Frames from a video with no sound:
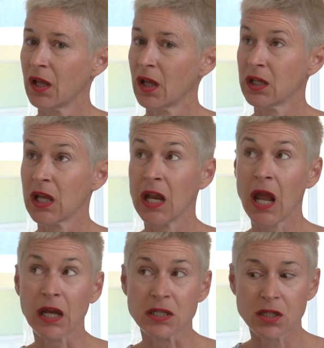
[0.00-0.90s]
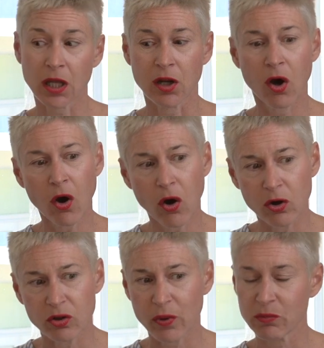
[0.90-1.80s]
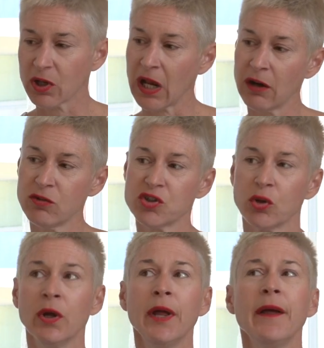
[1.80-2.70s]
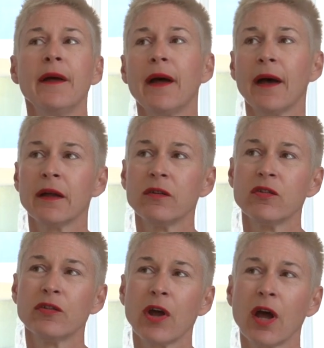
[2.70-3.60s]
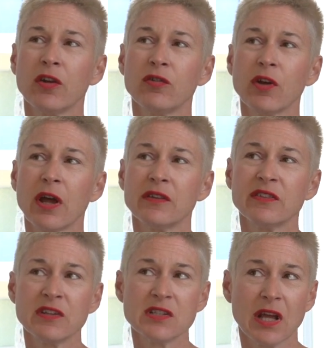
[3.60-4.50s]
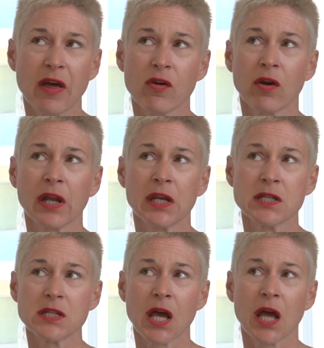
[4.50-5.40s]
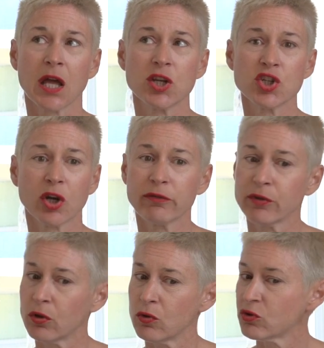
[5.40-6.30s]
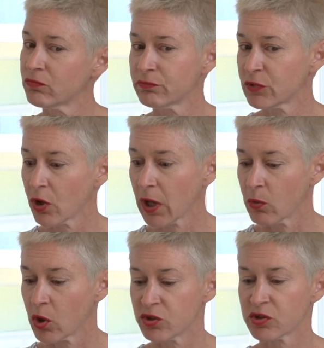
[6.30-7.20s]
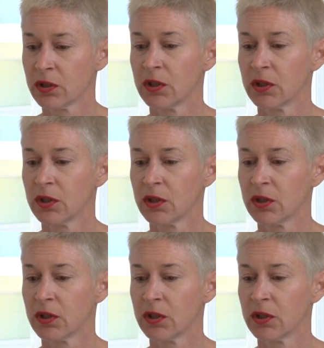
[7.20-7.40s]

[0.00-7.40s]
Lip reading: and connect and hug when we're allowed to, and sit together and share food. That's all I want.